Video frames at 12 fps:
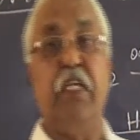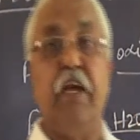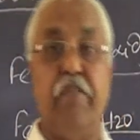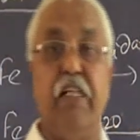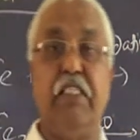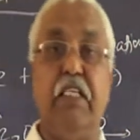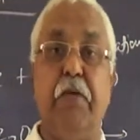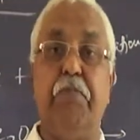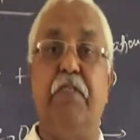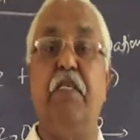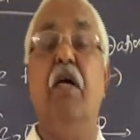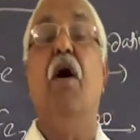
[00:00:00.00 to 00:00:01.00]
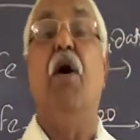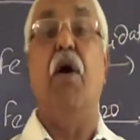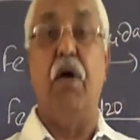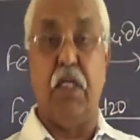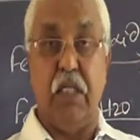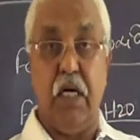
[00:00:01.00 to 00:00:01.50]
naval ships
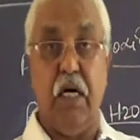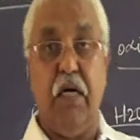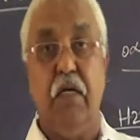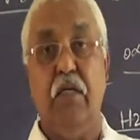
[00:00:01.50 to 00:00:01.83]
or the